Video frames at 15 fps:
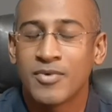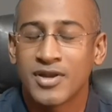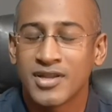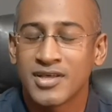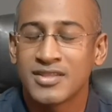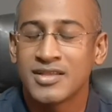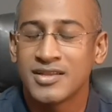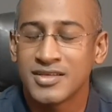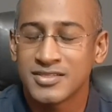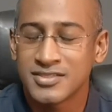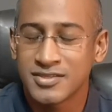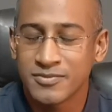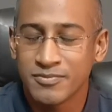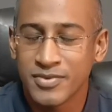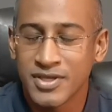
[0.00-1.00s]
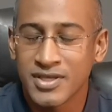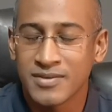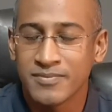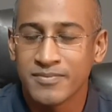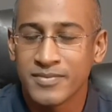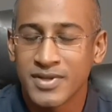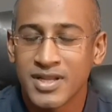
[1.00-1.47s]
but let the lesson
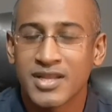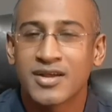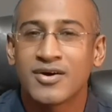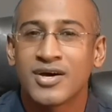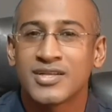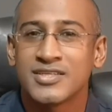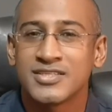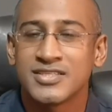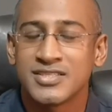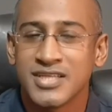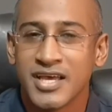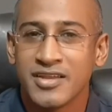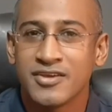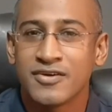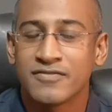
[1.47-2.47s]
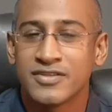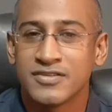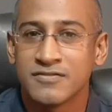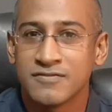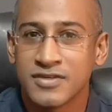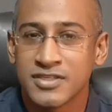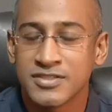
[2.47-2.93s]
be, let our understanding of
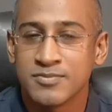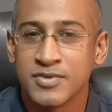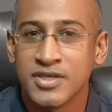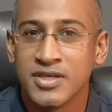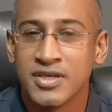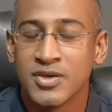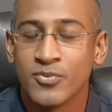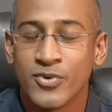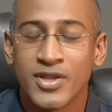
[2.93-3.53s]
this verse be,